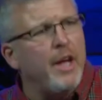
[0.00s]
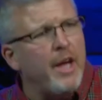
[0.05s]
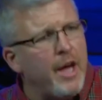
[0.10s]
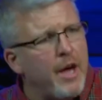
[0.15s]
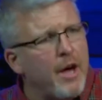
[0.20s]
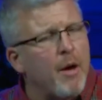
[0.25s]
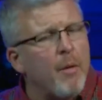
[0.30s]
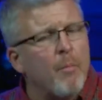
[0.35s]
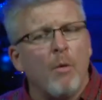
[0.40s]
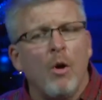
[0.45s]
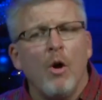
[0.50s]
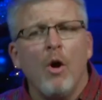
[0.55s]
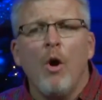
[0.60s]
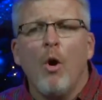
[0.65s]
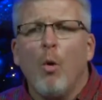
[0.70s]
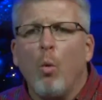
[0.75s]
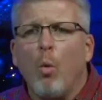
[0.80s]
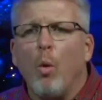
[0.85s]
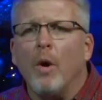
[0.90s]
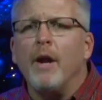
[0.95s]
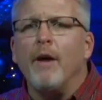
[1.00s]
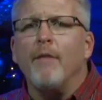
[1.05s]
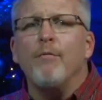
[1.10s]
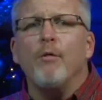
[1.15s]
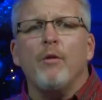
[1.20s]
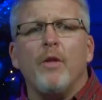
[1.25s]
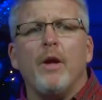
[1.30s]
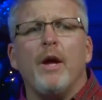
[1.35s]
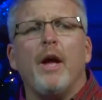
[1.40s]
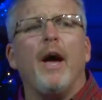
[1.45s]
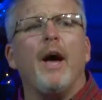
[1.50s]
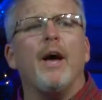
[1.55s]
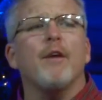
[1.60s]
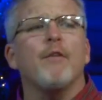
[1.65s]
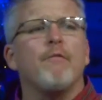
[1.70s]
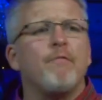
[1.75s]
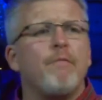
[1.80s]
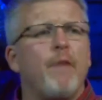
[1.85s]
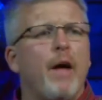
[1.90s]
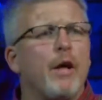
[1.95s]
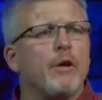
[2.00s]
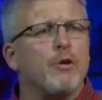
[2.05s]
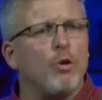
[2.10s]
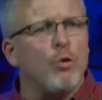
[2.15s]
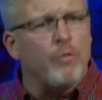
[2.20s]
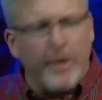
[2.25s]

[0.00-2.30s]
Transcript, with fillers: him whatever they had of value.